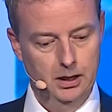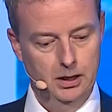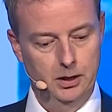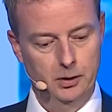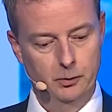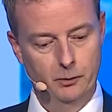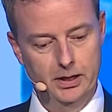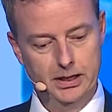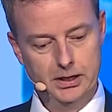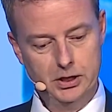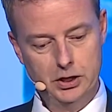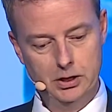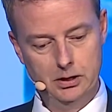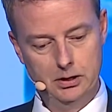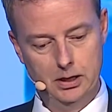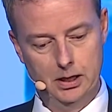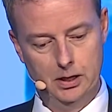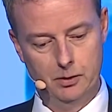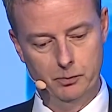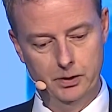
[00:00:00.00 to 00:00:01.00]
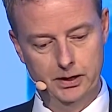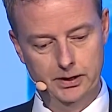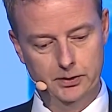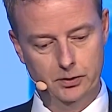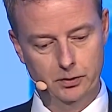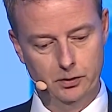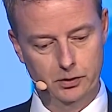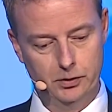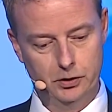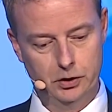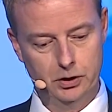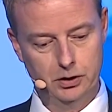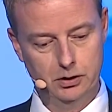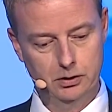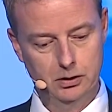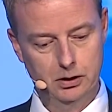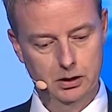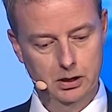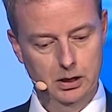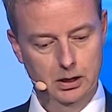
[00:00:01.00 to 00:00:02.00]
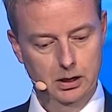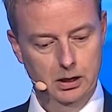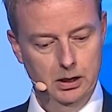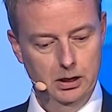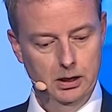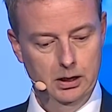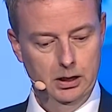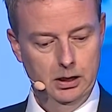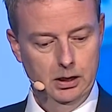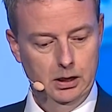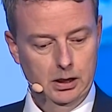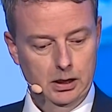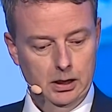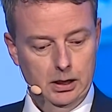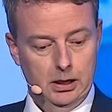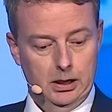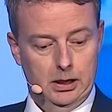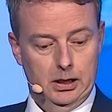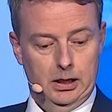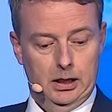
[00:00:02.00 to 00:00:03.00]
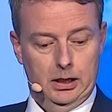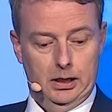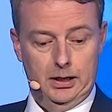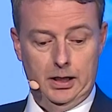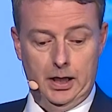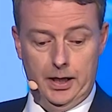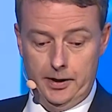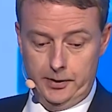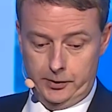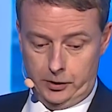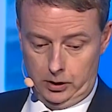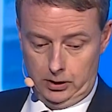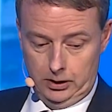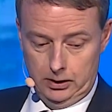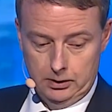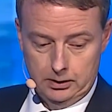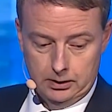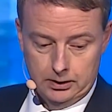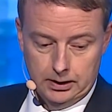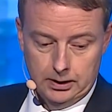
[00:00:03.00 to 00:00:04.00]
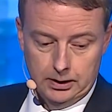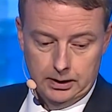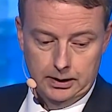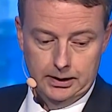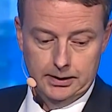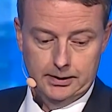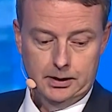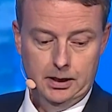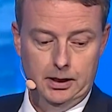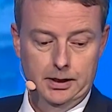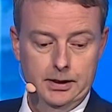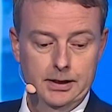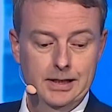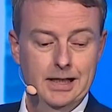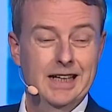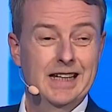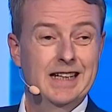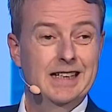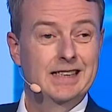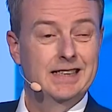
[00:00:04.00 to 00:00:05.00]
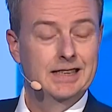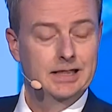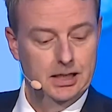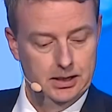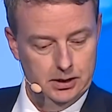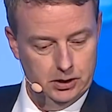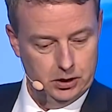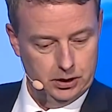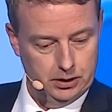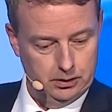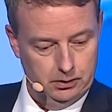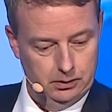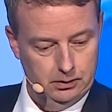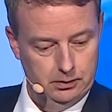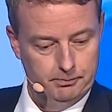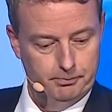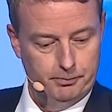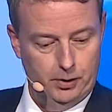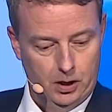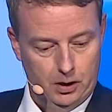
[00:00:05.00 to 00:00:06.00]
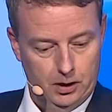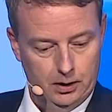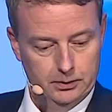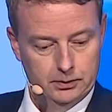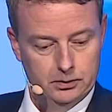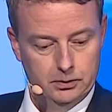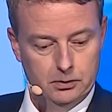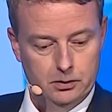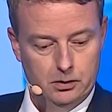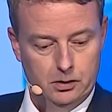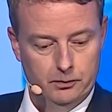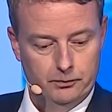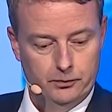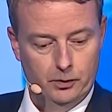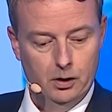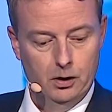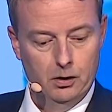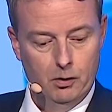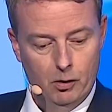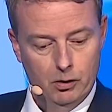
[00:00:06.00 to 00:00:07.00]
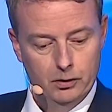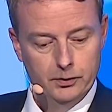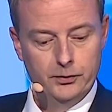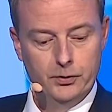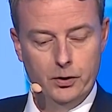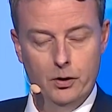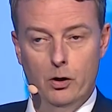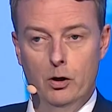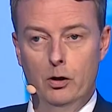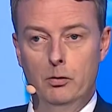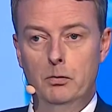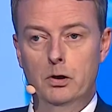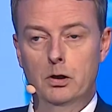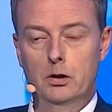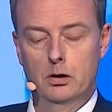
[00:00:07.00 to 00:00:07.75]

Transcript: Innovation and research in energy is an essential part of our long-term